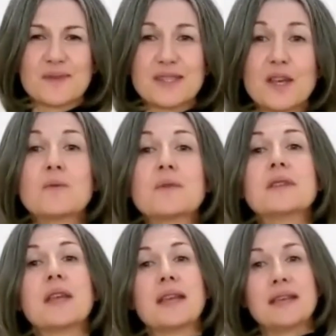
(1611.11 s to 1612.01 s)
So
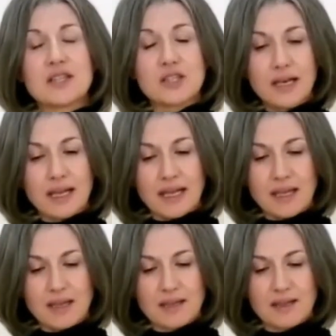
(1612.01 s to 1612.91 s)

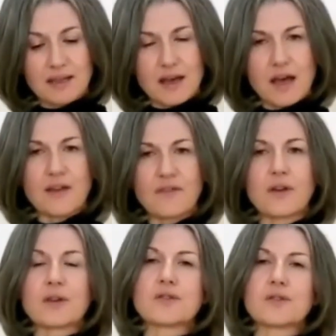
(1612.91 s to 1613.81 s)
initially, I
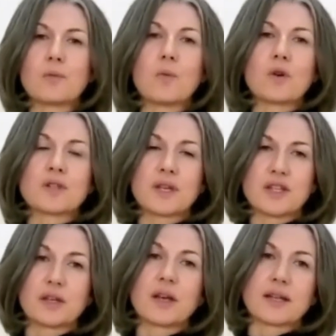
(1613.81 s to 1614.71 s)
focused on what I
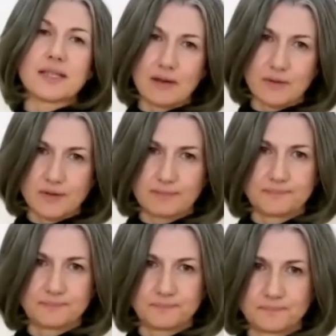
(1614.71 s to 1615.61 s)
should cut out.
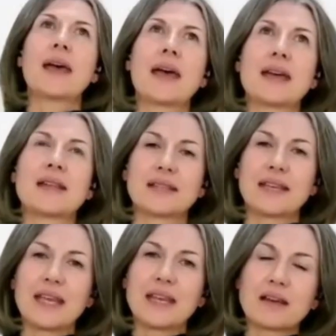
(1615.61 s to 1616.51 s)
And
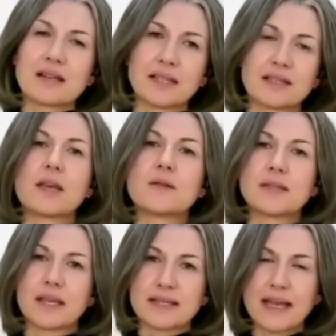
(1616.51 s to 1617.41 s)
in cutting those
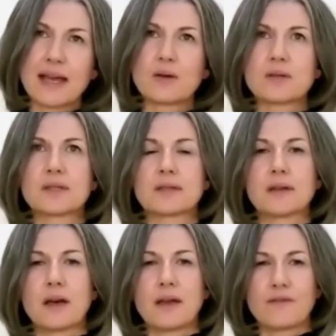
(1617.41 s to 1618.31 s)
things out,
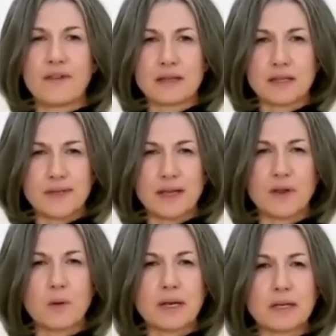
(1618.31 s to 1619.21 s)
I found I was having
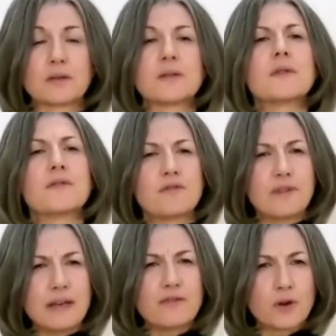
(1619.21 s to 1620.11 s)
quite a lot of the
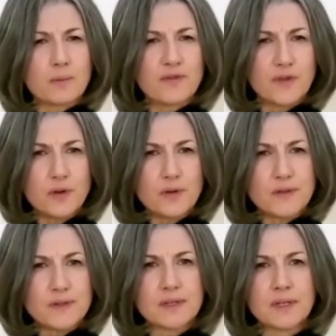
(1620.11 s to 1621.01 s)
free from
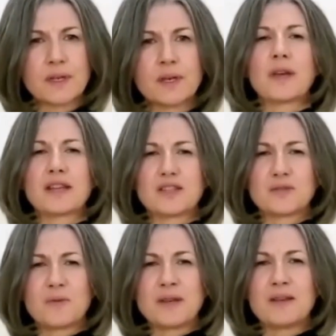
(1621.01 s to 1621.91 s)
foods,
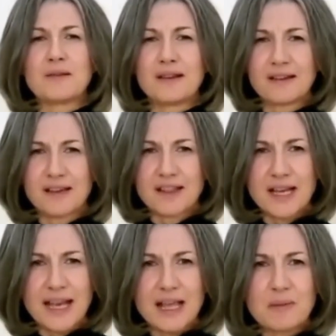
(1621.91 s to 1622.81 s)
which, when you look at the
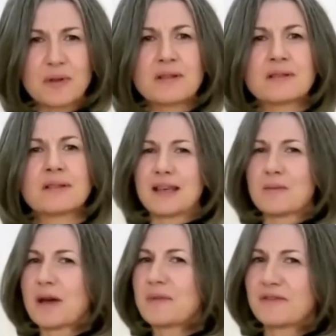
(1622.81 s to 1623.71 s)
label, they
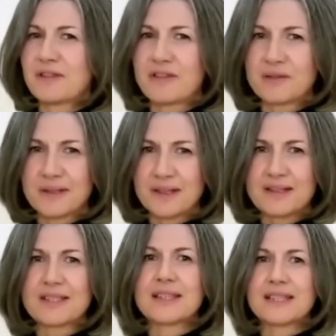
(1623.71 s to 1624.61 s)
might be free from gluten and